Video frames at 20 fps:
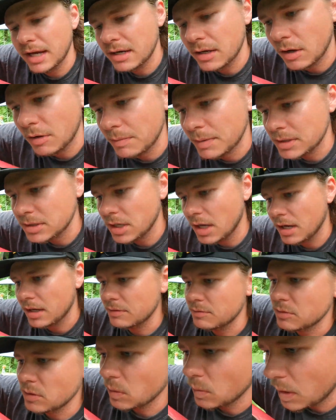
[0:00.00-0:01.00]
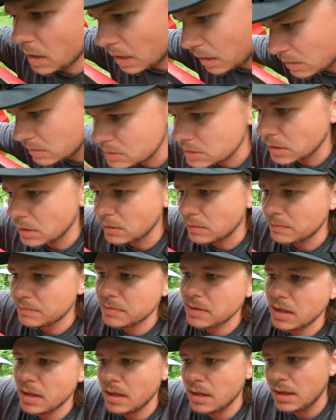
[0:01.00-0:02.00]
I know I've been talking for a while, so
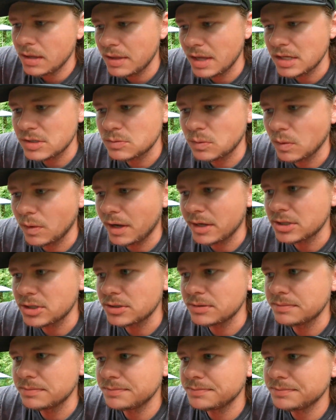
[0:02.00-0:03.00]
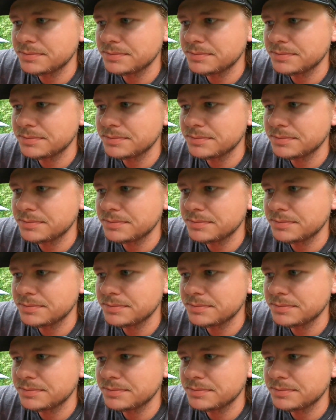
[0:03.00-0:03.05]
thanks for watching,